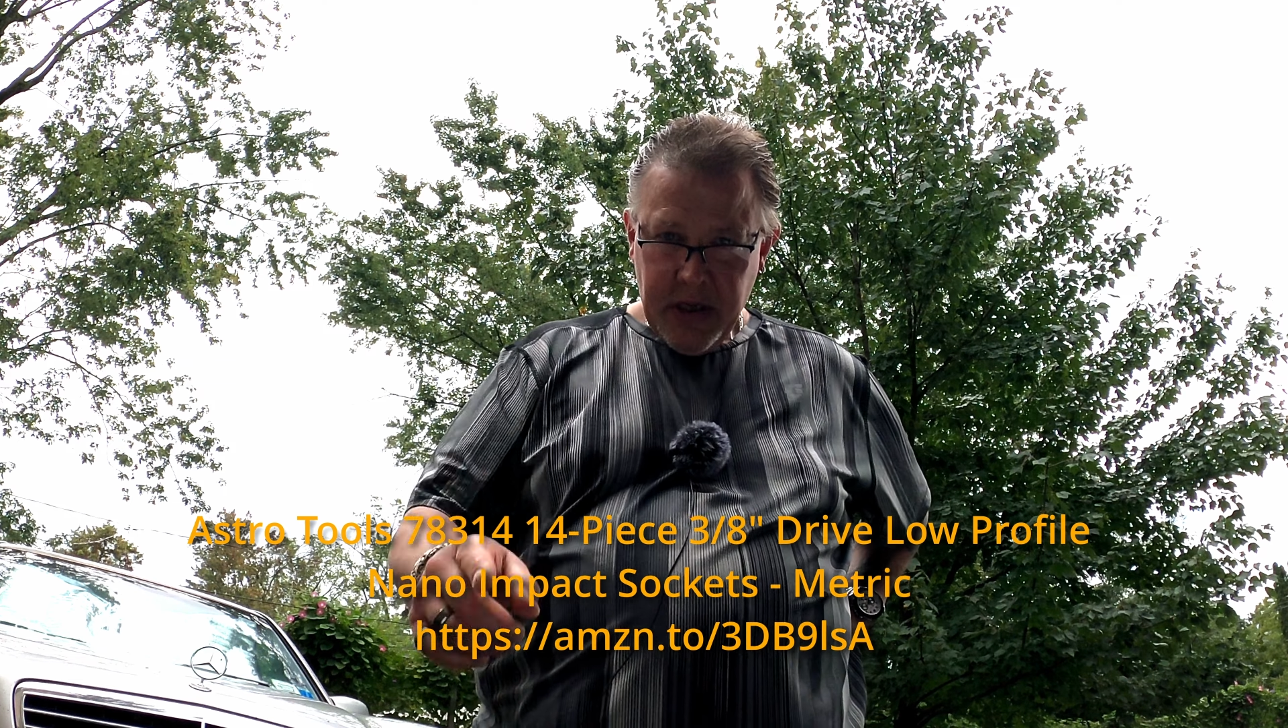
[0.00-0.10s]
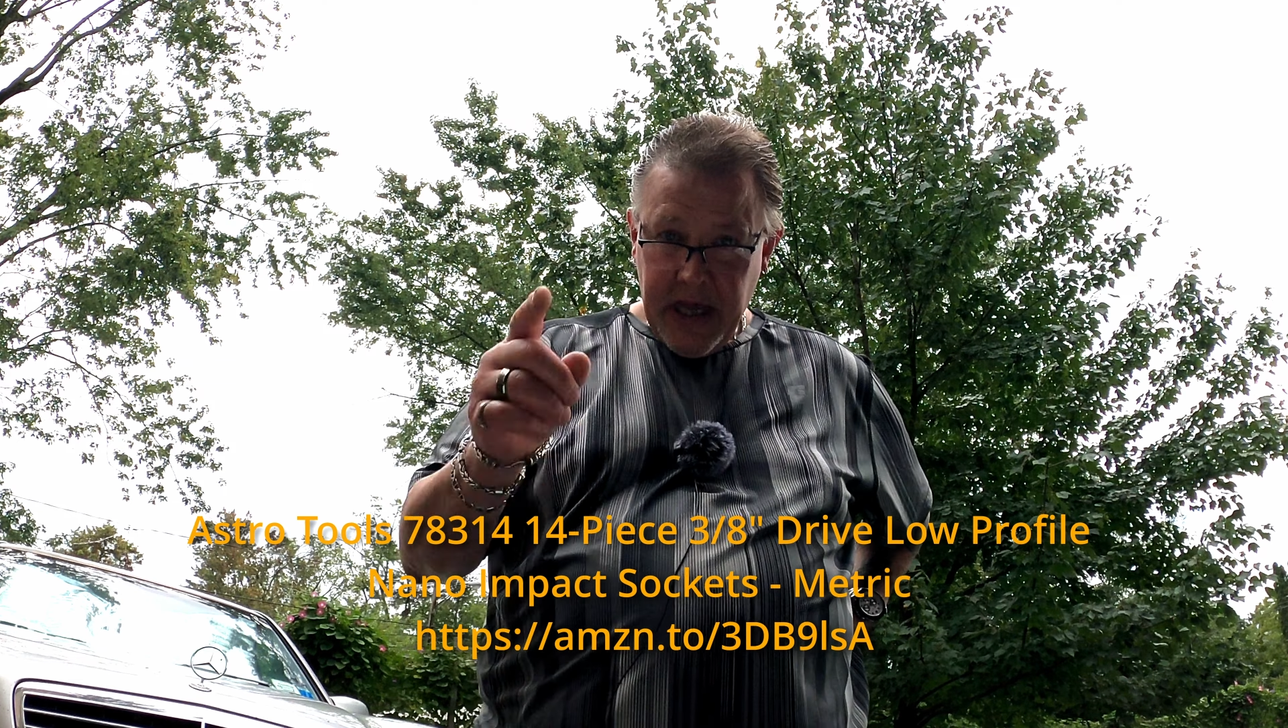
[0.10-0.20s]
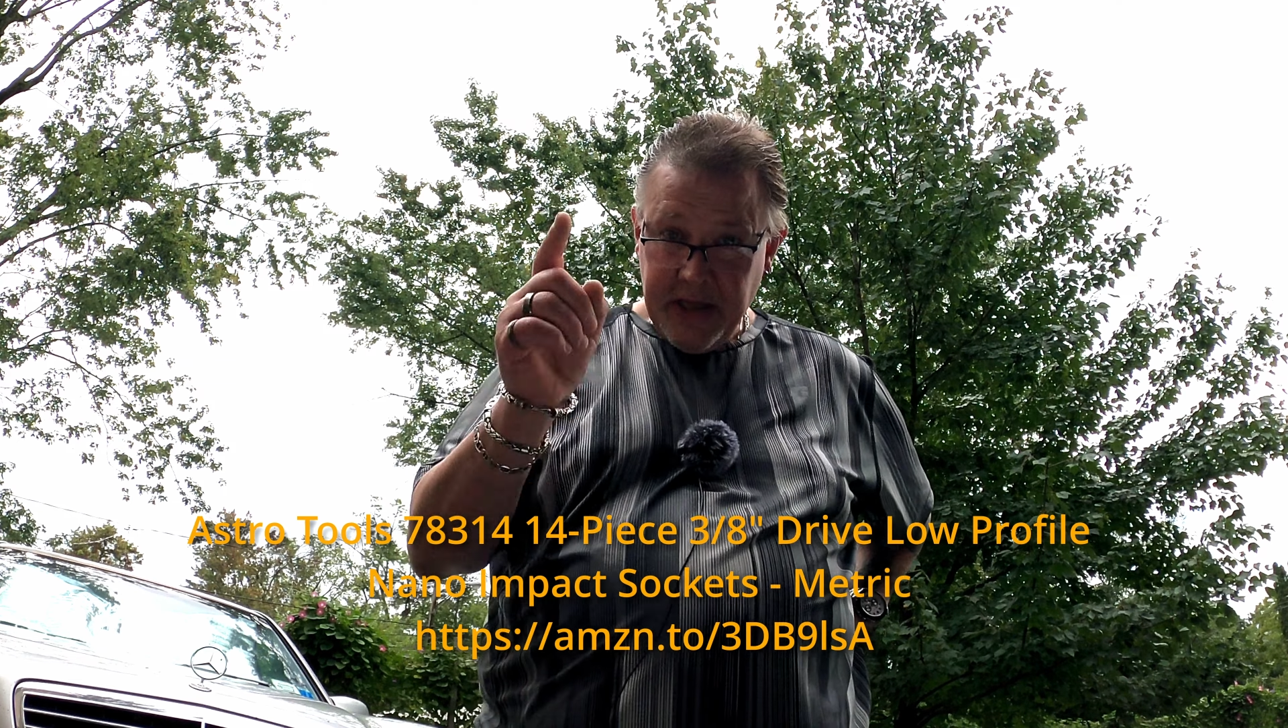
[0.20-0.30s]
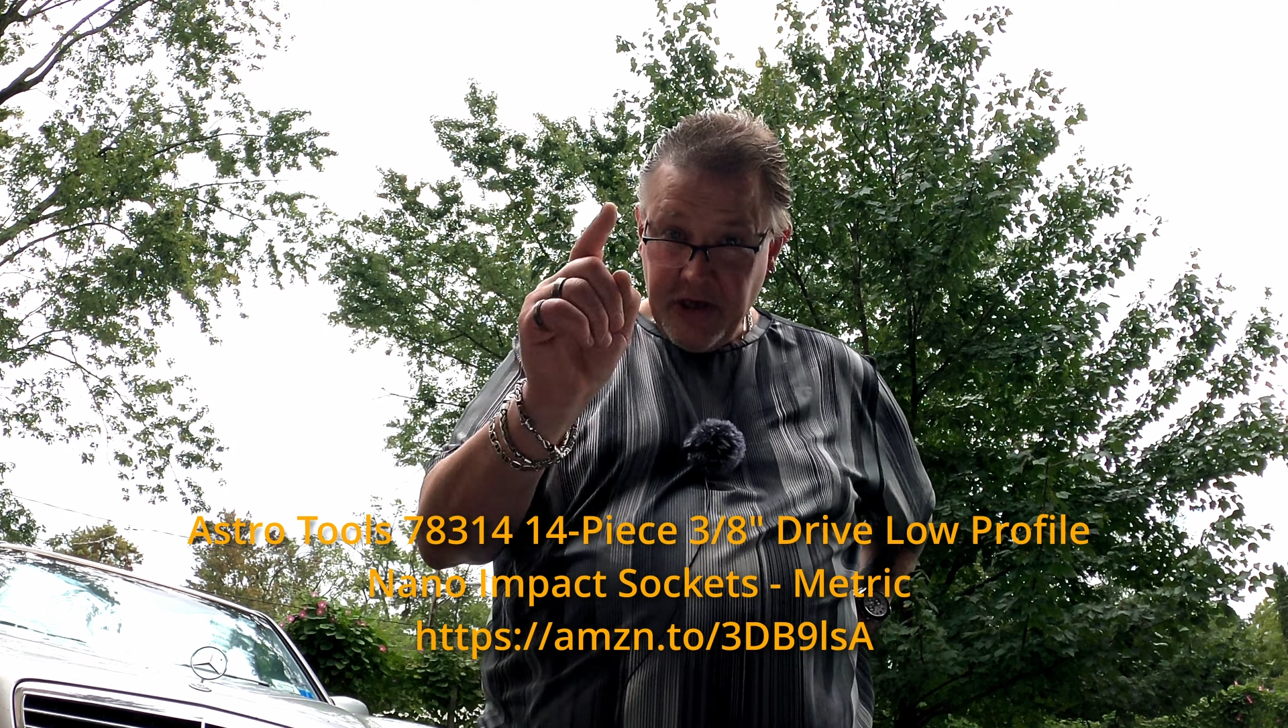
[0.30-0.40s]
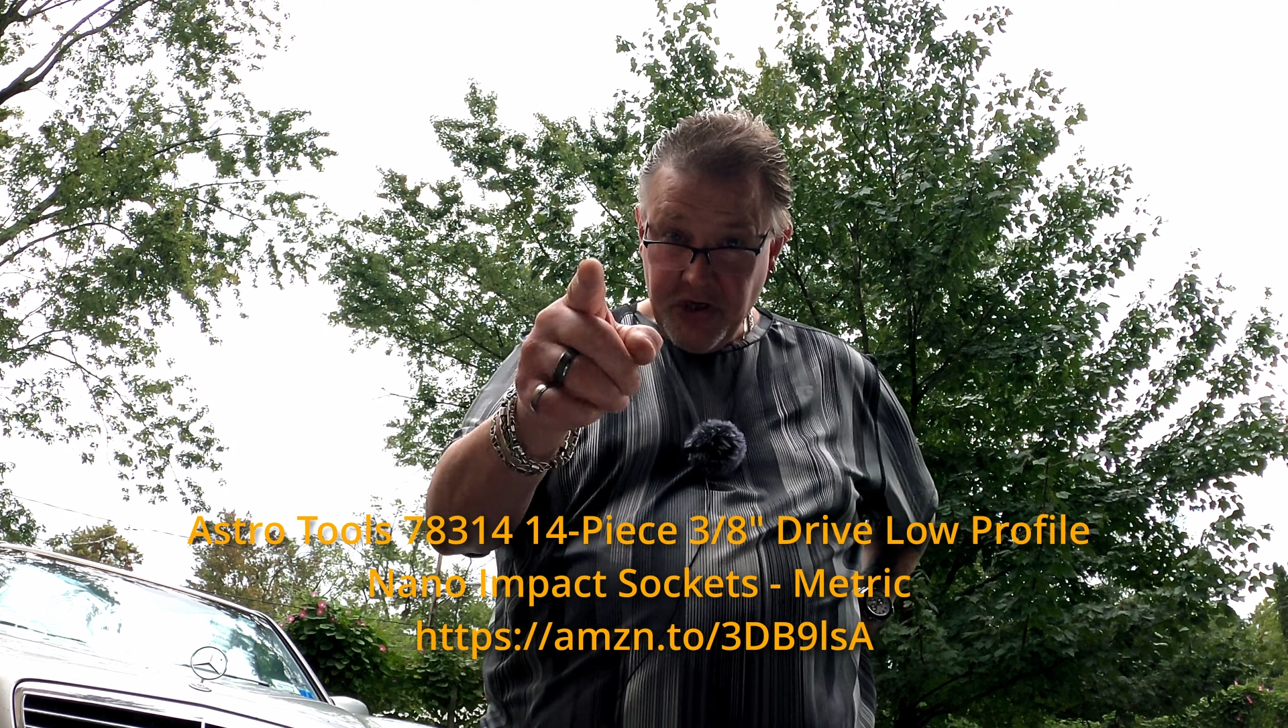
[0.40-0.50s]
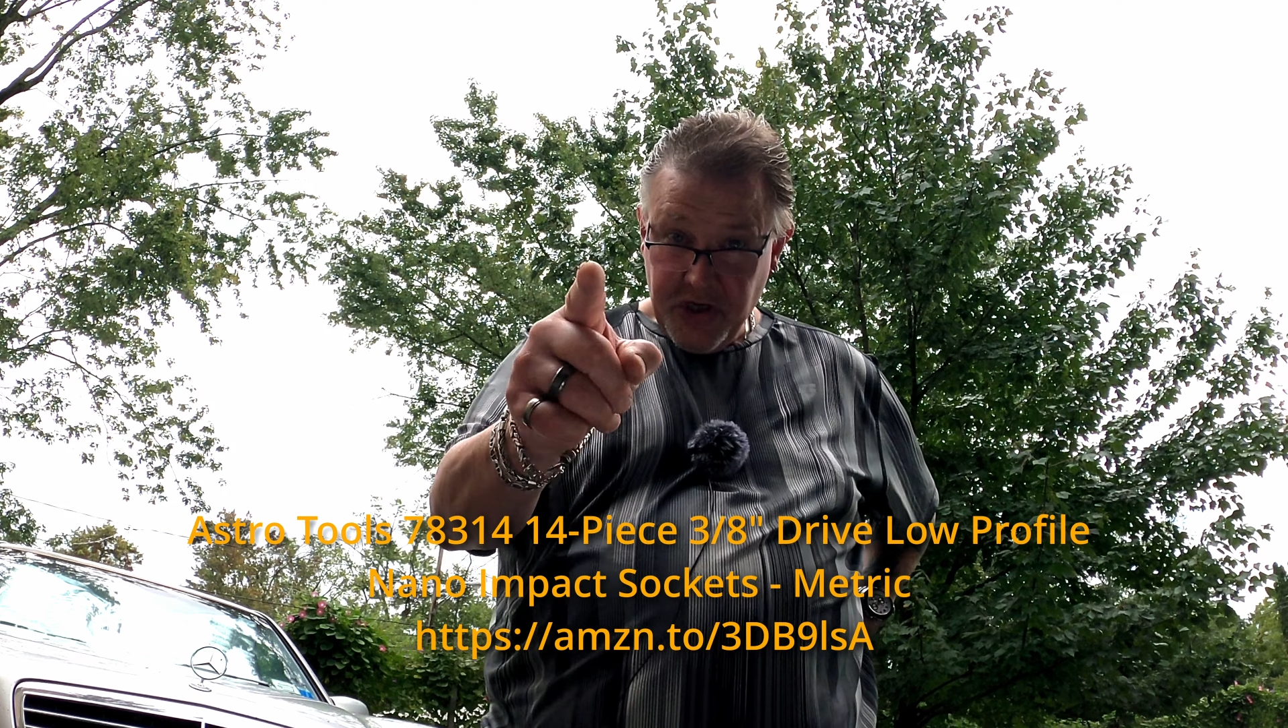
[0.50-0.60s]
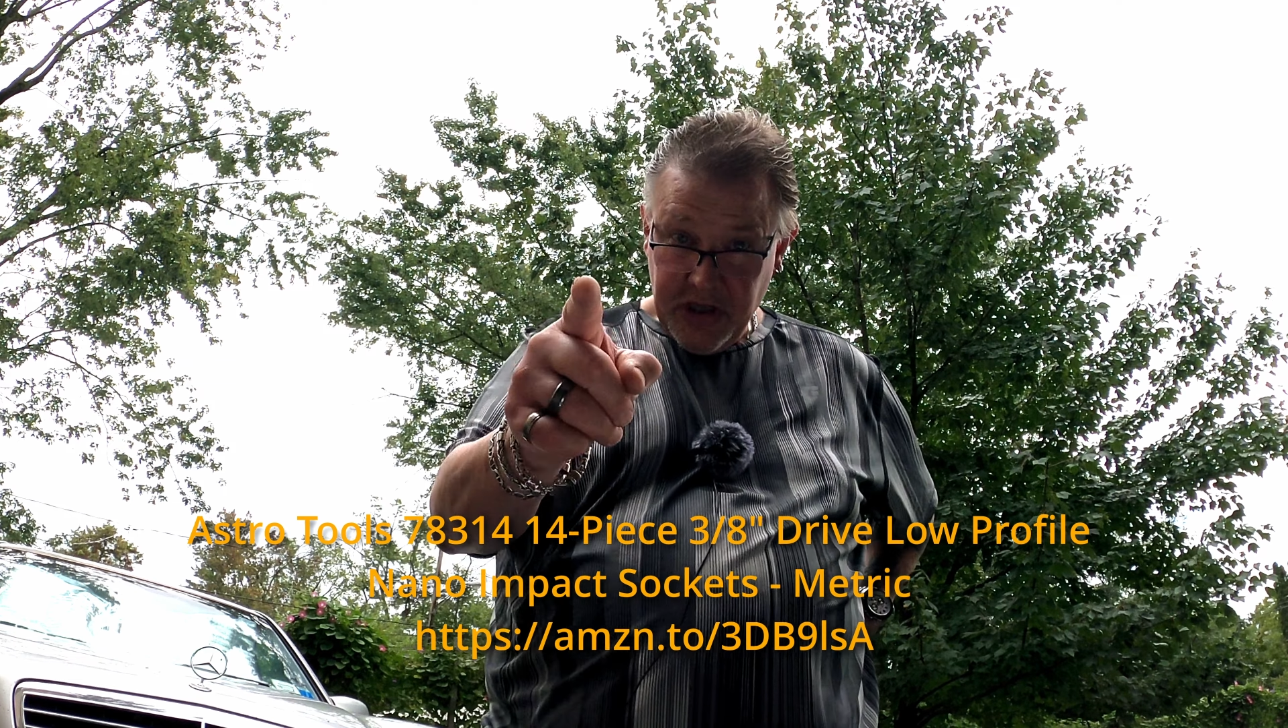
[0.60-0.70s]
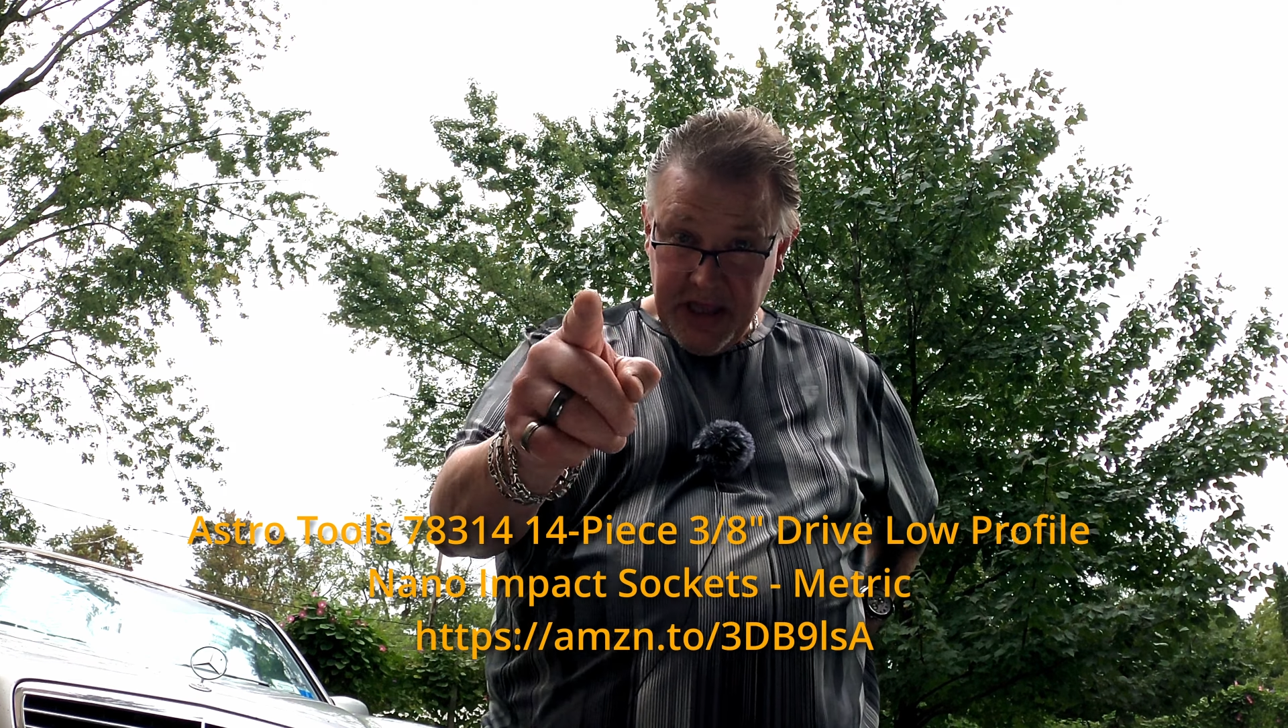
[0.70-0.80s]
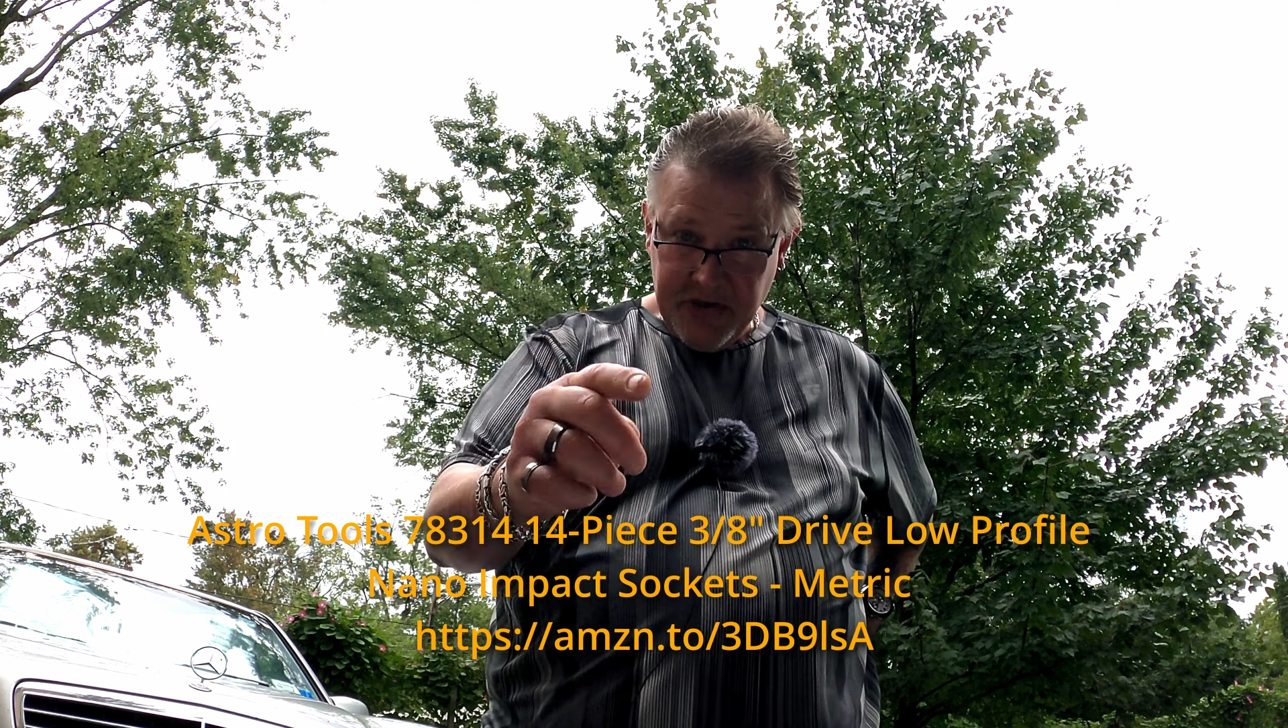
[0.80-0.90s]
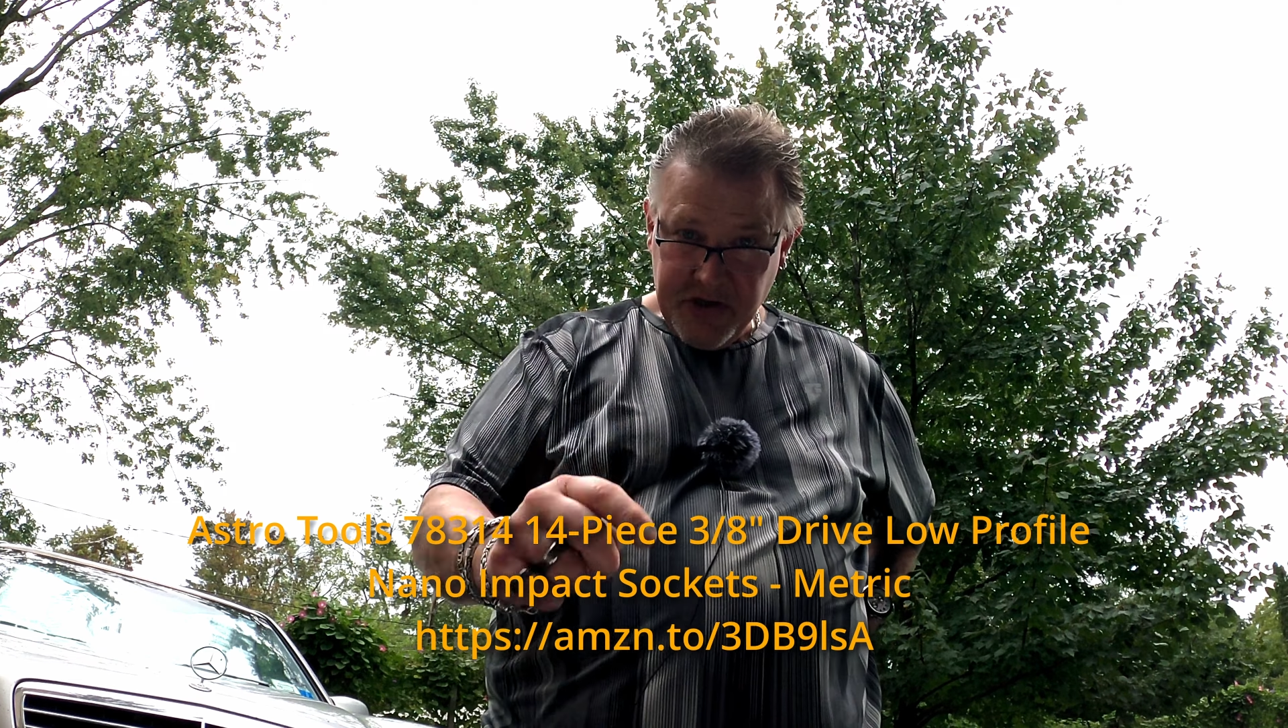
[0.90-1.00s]
and they should
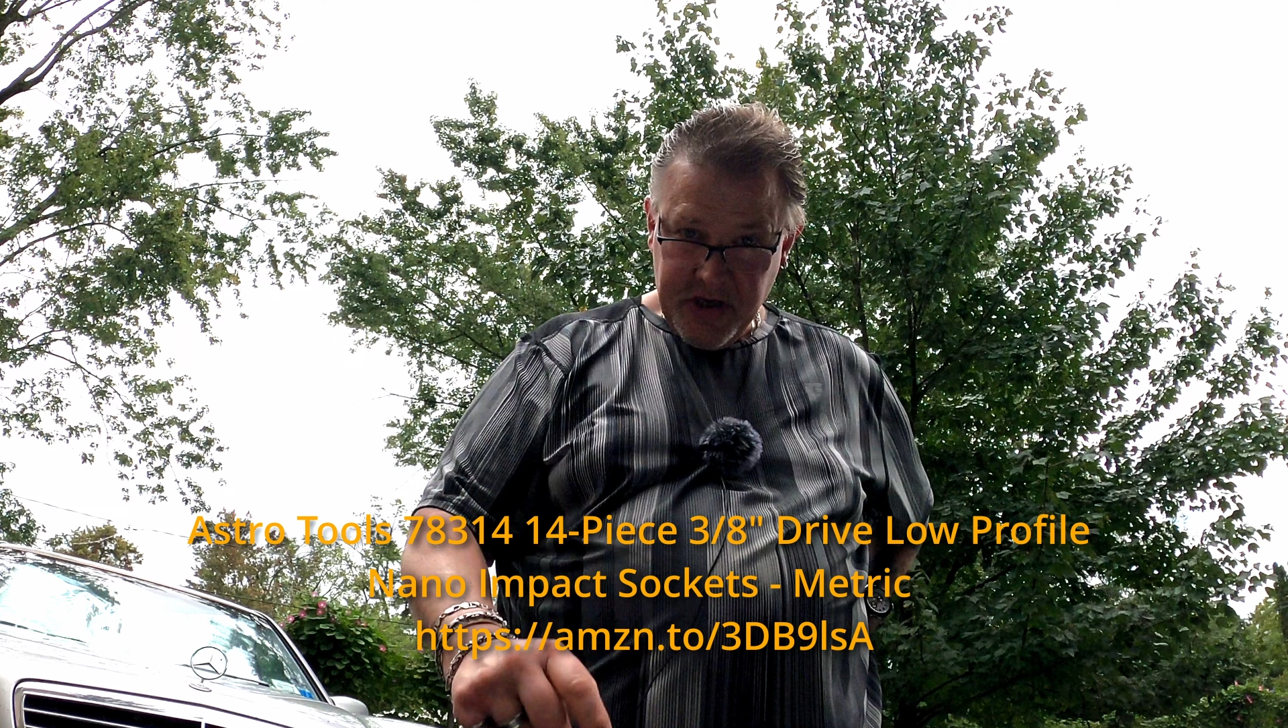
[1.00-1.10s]
last